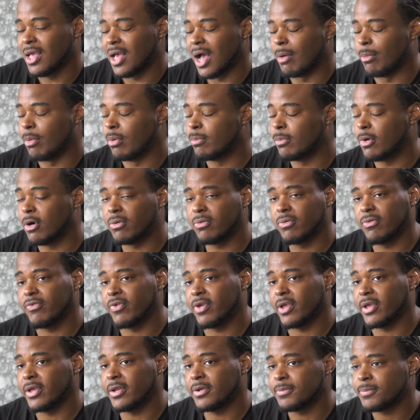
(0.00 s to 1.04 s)
I'm a Marvel
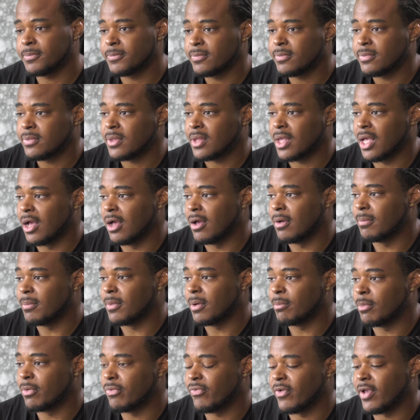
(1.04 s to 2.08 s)
fan.
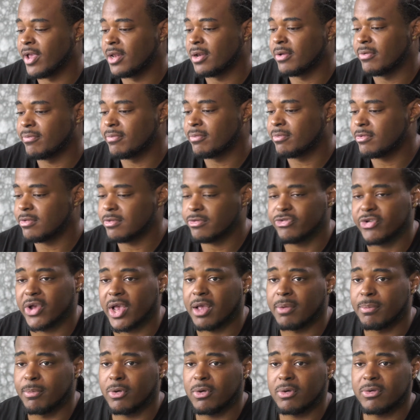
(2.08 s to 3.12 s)
I'm a fan of
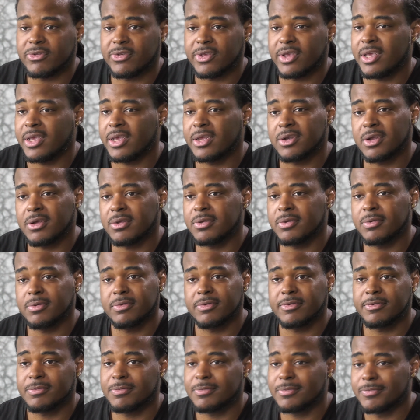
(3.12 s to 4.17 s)
Dragon Ball Z and all
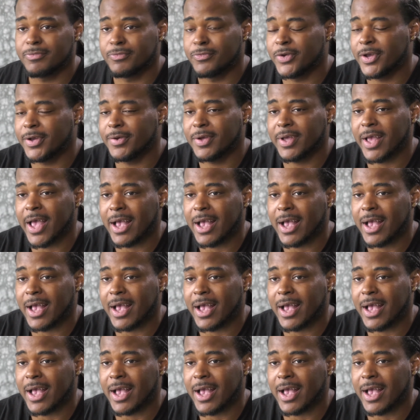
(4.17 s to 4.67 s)
those very